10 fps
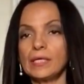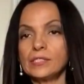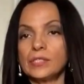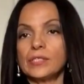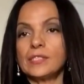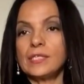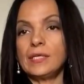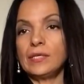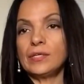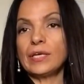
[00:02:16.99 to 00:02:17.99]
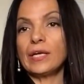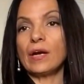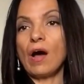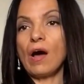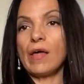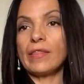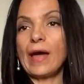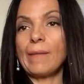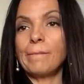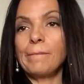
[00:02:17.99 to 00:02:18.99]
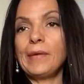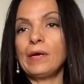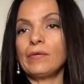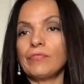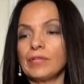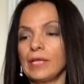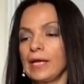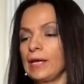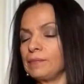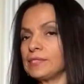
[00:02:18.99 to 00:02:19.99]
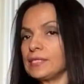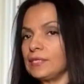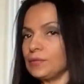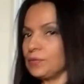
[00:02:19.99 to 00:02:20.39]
As you can see, you get all that milk from the hemp seed.